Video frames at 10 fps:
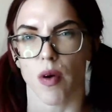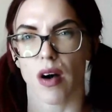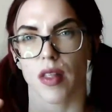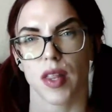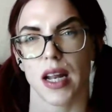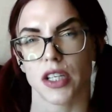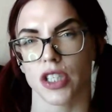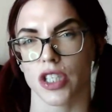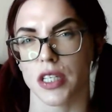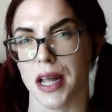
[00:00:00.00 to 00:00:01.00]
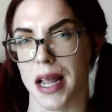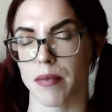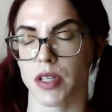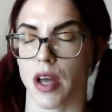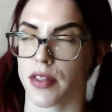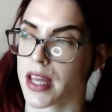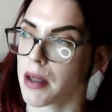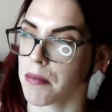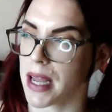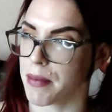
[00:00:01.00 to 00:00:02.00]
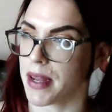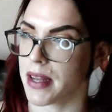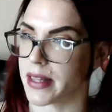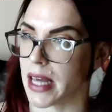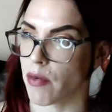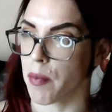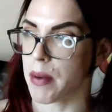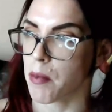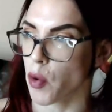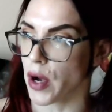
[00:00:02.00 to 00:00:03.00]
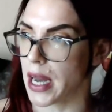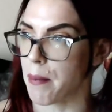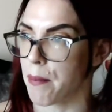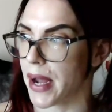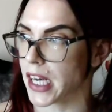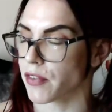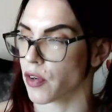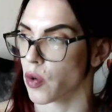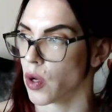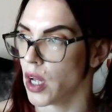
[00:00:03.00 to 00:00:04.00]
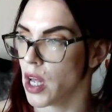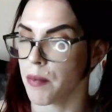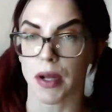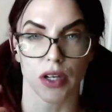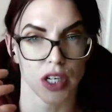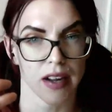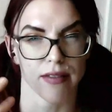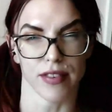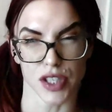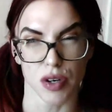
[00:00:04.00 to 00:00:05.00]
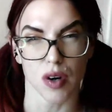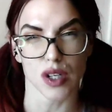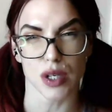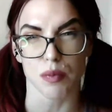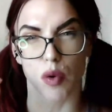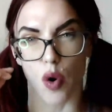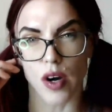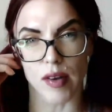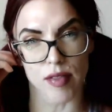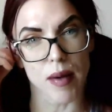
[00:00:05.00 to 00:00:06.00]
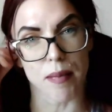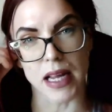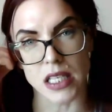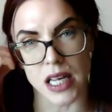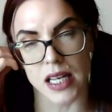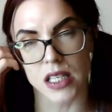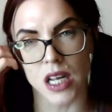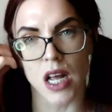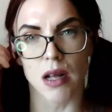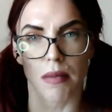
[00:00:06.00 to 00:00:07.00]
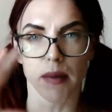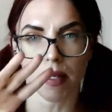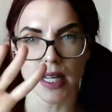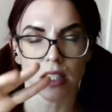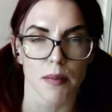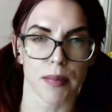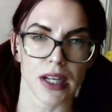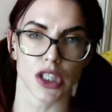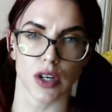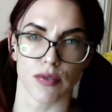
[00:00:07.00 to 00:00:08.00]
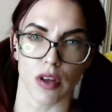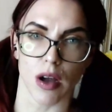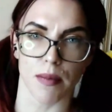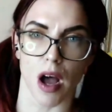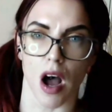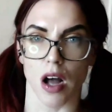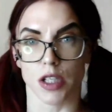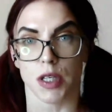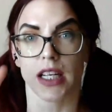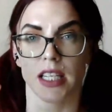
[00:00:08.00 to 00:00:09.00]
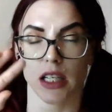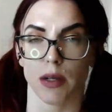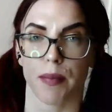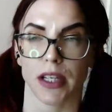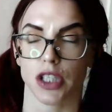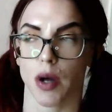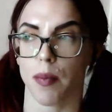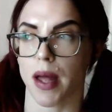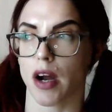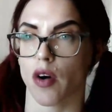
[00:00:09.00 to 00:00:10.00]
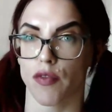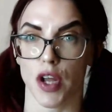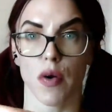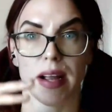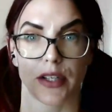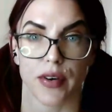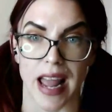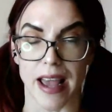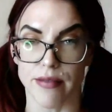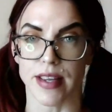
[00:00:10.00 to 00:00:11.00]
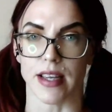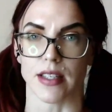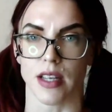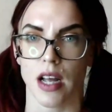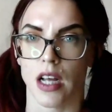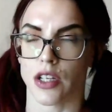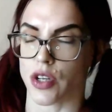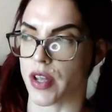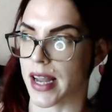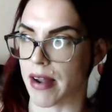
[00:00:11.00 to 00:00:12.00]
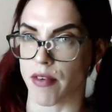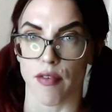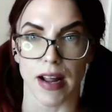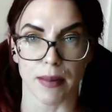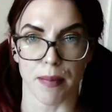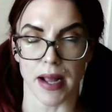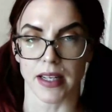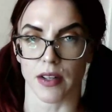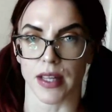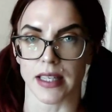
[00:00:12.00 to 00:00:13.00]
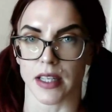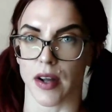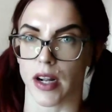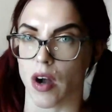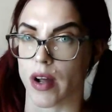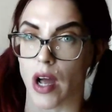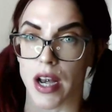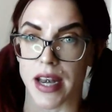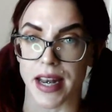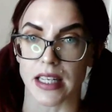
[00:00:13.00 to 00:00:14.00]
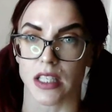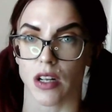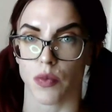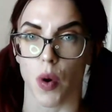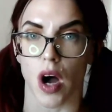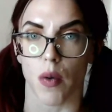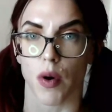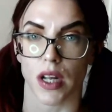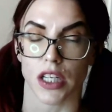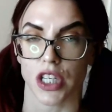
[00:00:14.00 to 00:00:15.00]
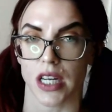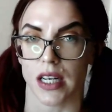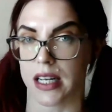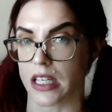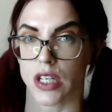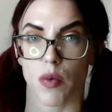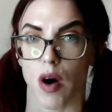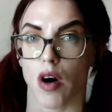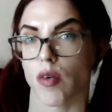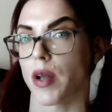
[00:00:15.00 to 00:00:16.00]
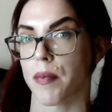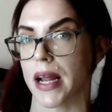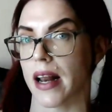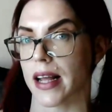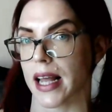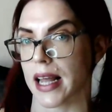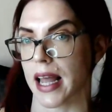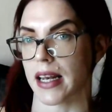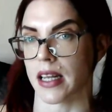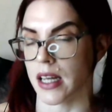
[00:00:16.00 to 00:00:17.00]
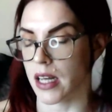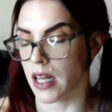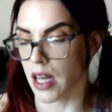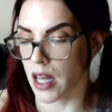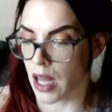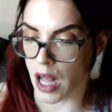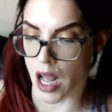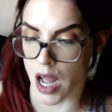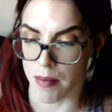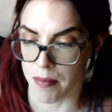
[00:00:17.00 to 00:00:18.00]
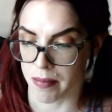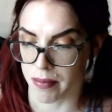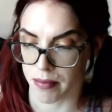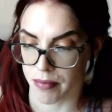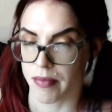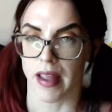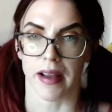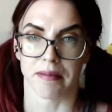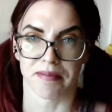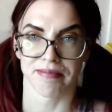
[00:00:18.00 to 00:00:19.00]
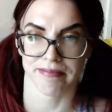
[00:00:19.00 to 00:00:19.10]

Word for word: rather than just names i think maybe that will be more impactful because you can visualize it more if that makes sense maybe stick some pictures of the up uh, stick some pictures up there of you at your heaviest so you can reflect back on that and go like oh I, I that's not what i want to achieve that's not what i want to be like again um, yeah.